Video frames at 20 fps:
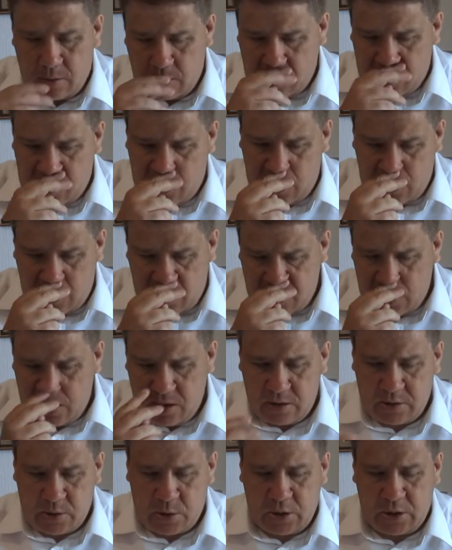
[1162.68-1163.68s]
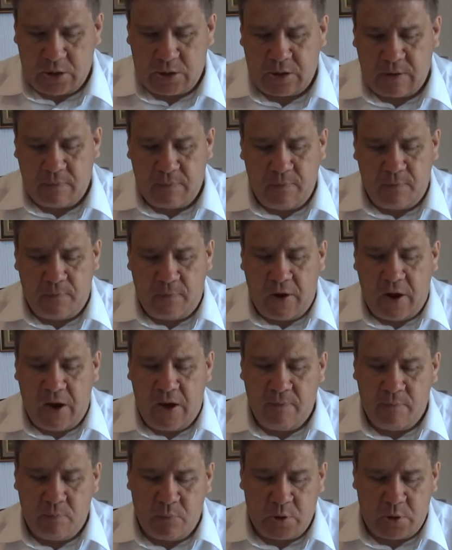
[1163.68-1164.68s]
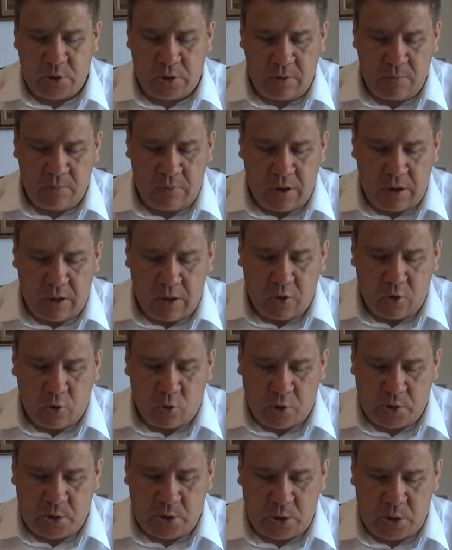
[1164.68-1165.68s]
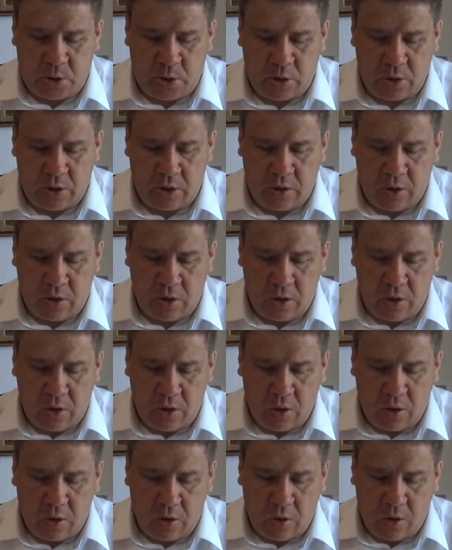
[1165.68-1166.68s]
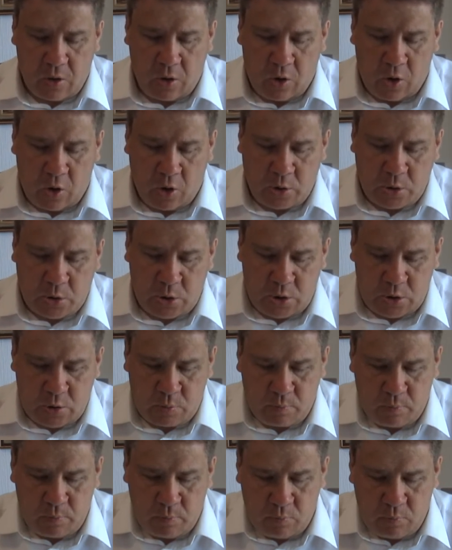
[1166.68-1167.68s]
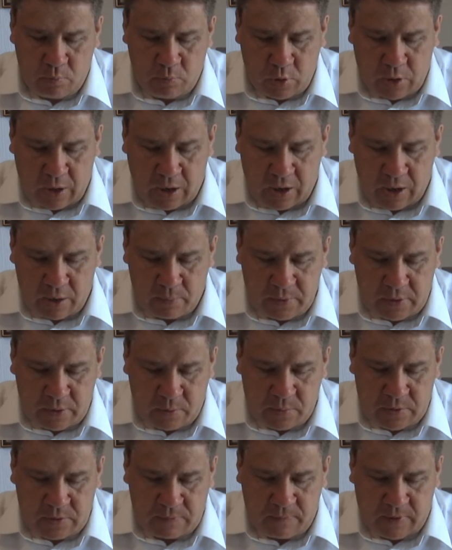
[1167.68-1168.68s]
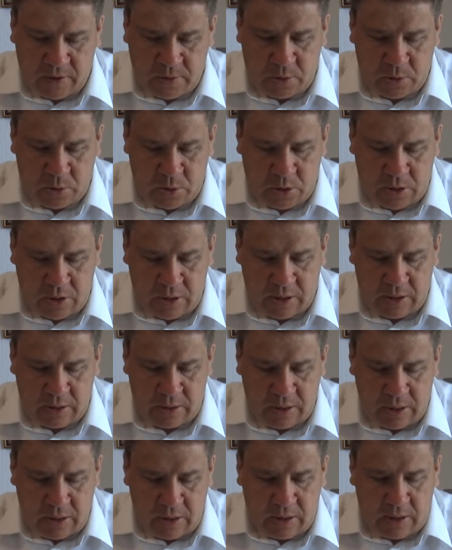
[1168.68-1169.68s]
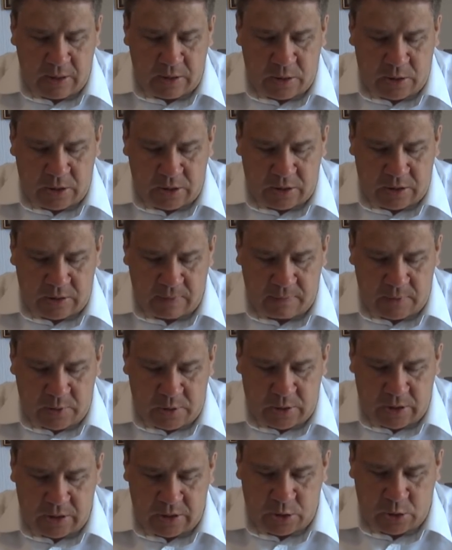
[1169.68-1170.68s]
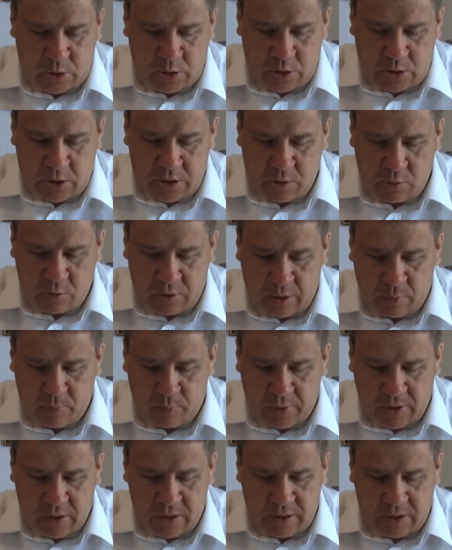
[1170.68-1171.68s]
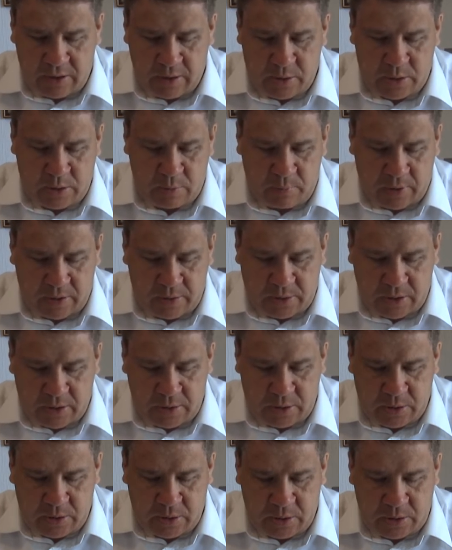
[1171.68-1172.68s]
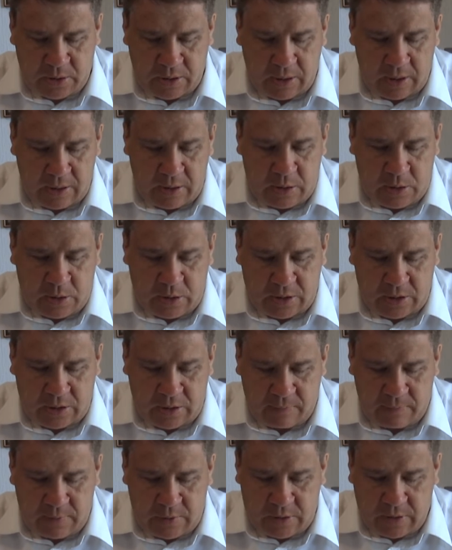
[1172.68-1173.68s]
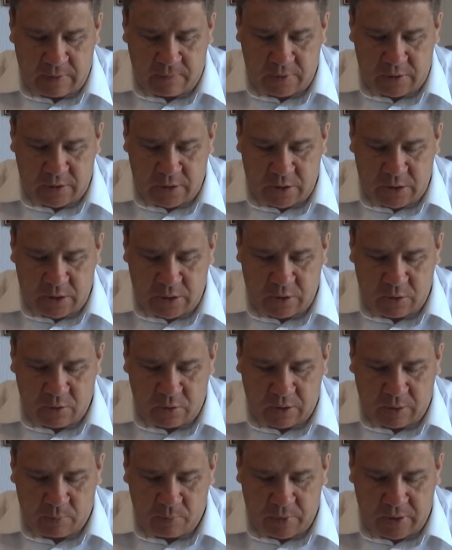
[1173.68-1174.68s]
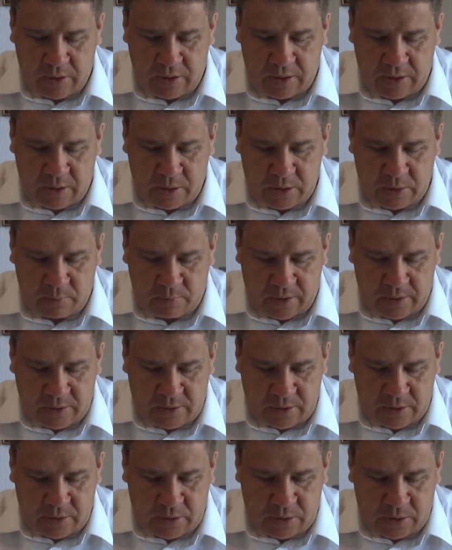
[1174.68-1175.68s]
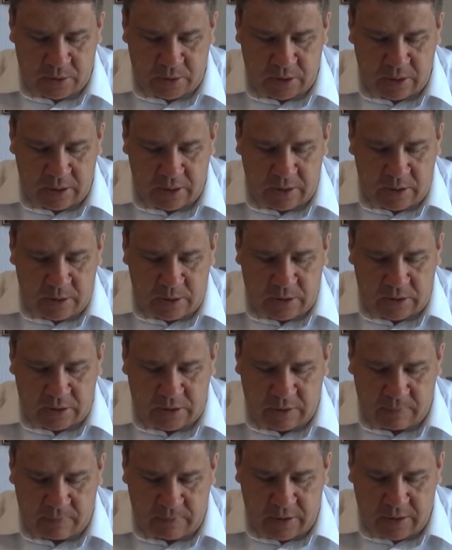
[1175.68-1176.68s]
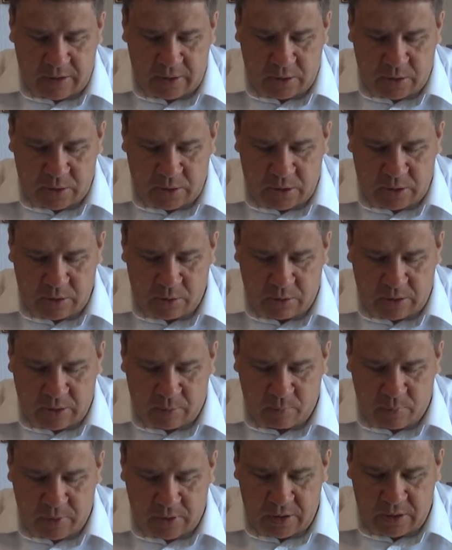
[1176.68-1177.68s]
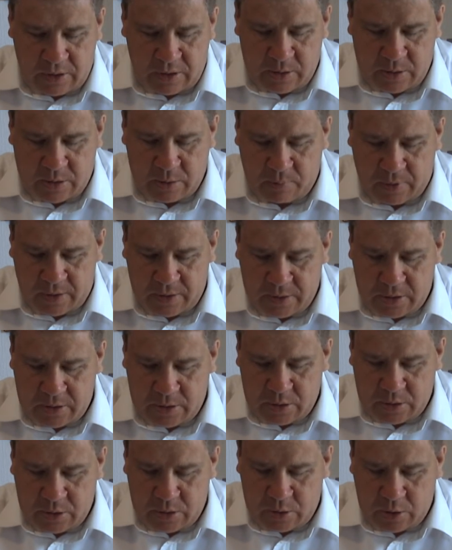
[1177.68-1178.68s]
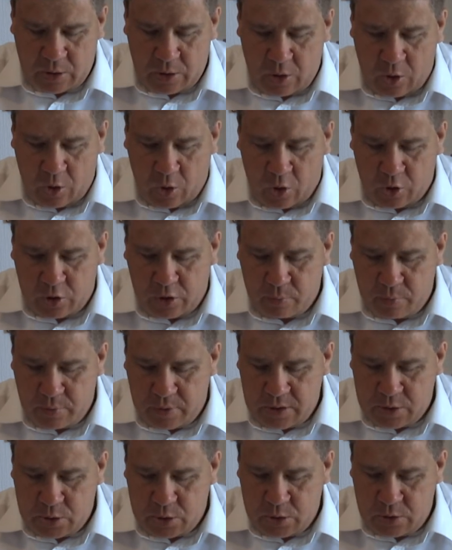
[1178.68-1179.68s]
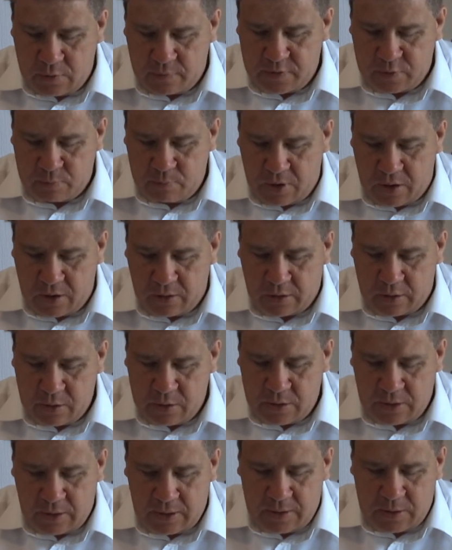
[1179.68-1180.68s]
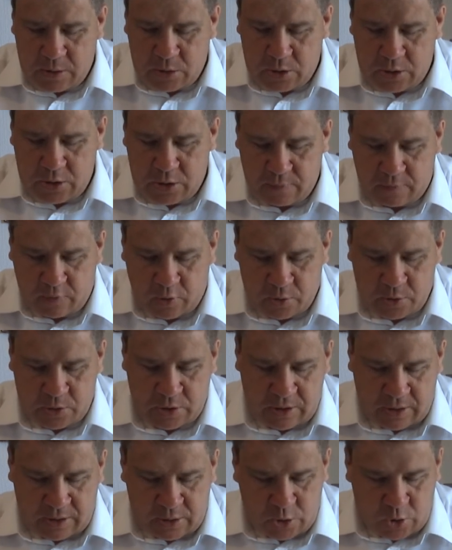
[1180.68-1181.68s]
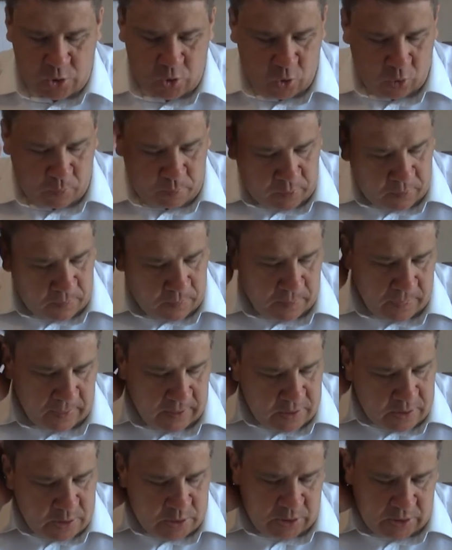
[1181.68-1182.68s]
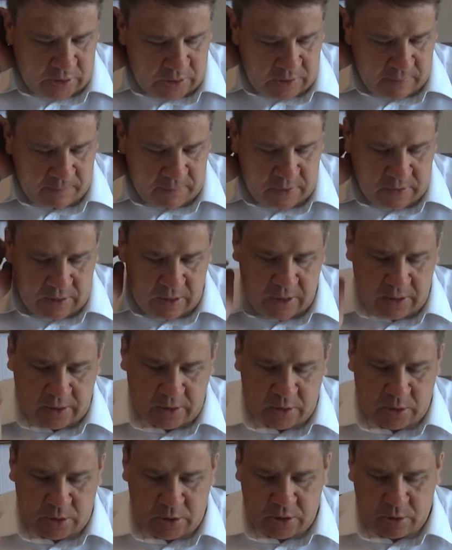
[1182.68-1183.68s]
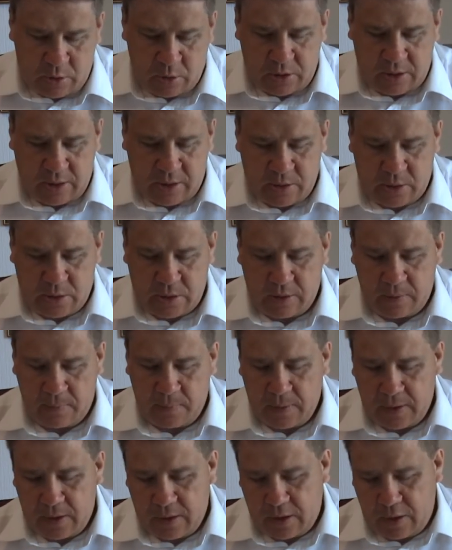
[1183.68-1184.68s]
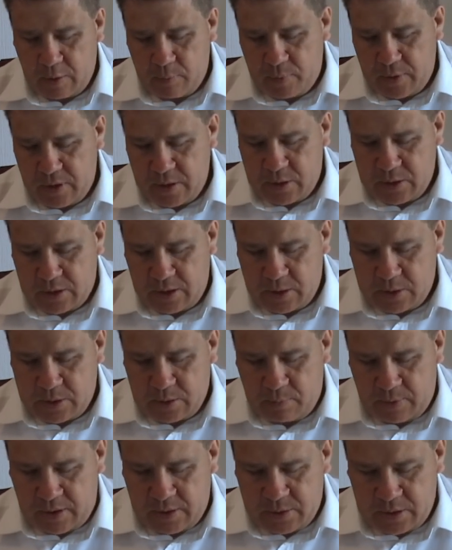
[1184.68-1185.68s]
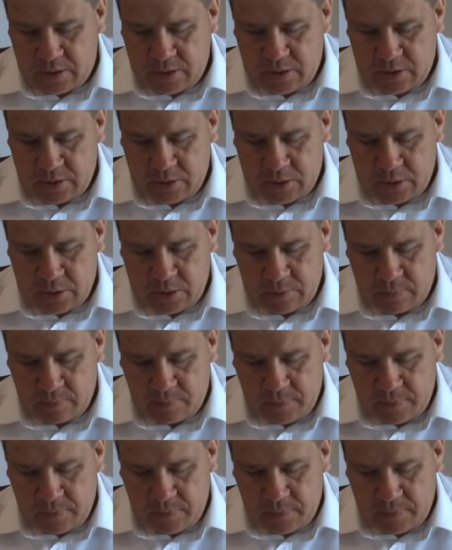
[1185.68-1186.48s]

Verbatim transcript: Uh, 675, Muslim crosses the Oxus, Bukhara becomes a vassal state. 676, continue campaign against the Byzantines. 677 continued campaign against the Byzantines, 678 continued campaign against the Byzantines, occupation of Samarkand, siege of Constantinople, 679 continued against campaigns against the Byzantines,